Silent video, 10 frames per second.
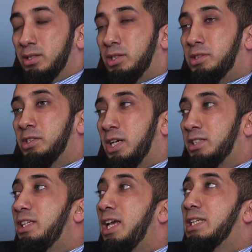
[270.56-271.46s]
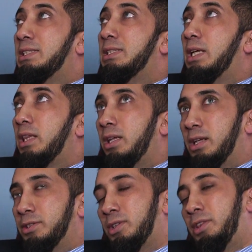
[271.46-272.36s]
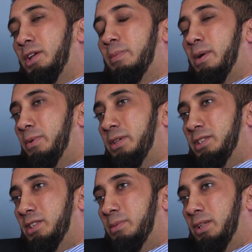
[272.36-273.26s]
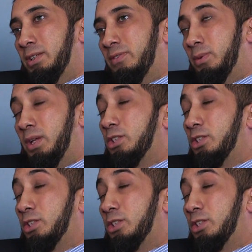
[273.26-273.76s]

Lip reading: To suggest he has nothing else to think about when he's in the belly of the whale.